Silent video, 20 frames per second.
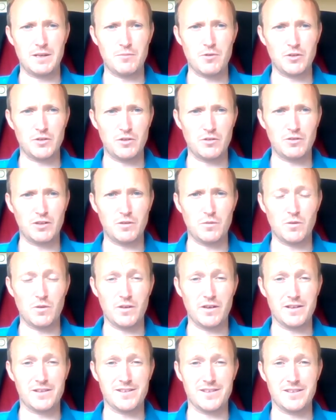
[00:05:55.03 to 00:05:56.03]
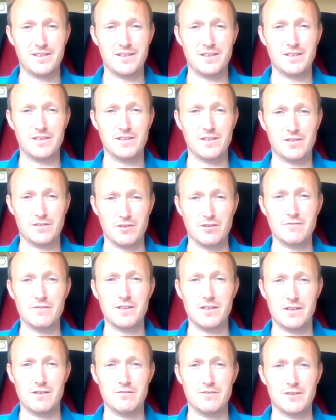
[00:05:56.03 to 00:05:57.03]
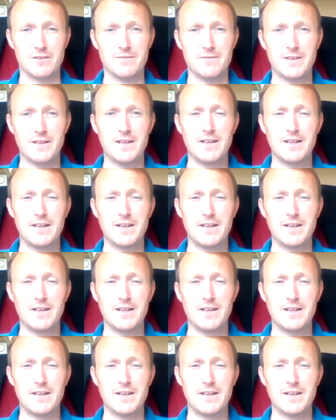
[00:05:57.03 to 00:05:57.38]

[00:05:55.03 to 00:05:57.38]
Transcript: nuclear warheads than the Soviet Union,